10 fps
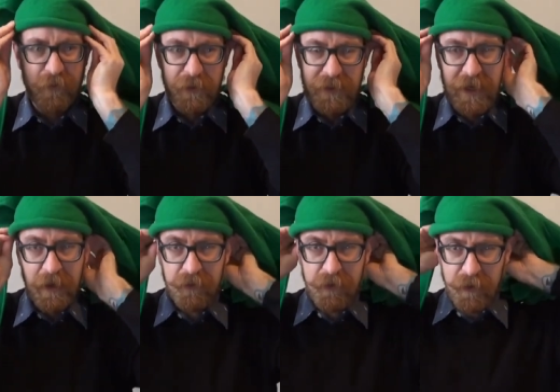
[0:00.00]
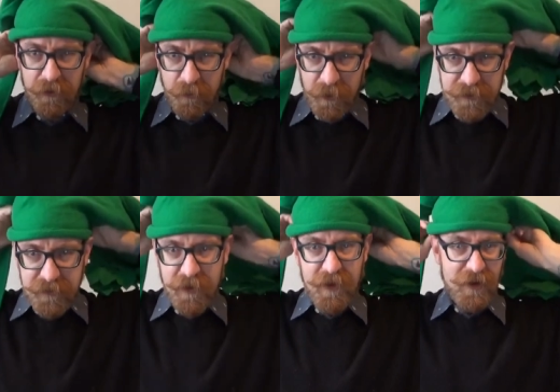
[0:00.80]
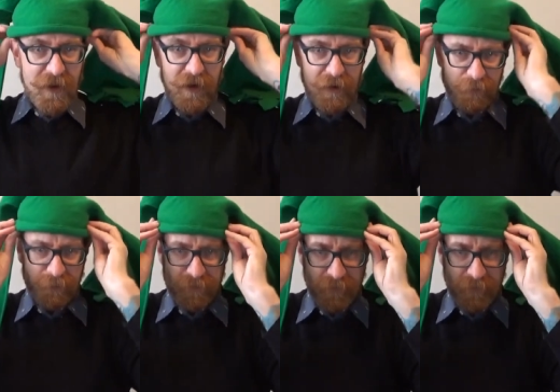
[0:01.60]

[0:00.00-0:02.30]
fourteen hundred onwards. Um,